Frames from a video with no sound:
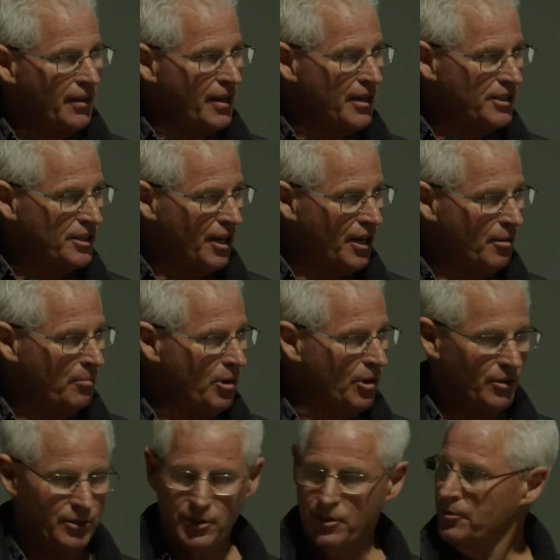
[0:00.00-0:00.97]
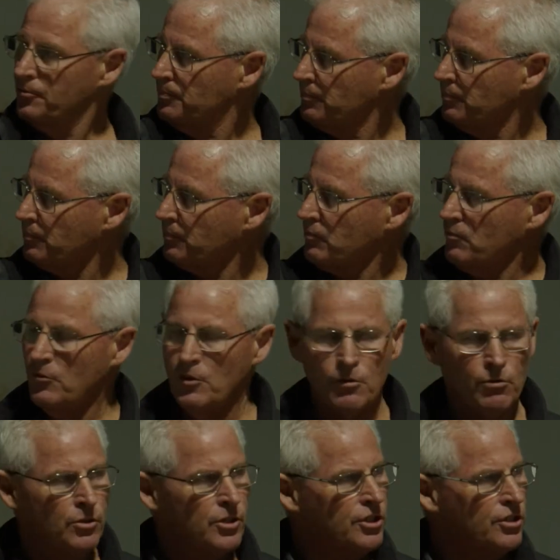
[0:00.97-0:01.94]
that chain of ponds,
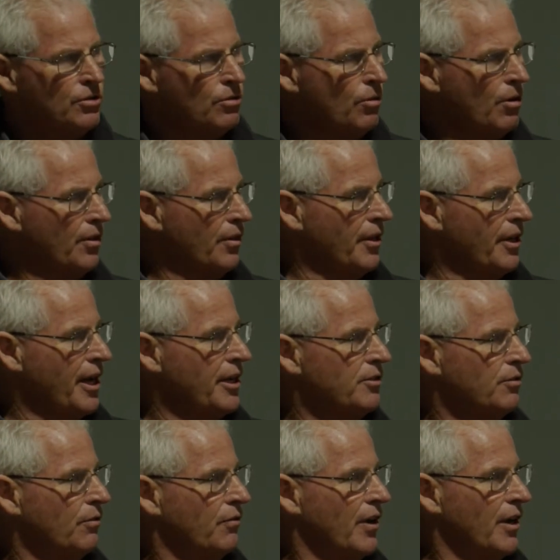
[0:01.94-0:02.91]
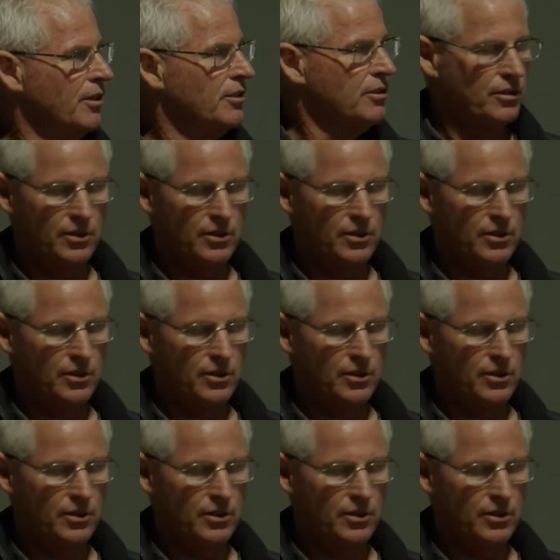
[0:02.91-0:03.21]
restoring the natural functions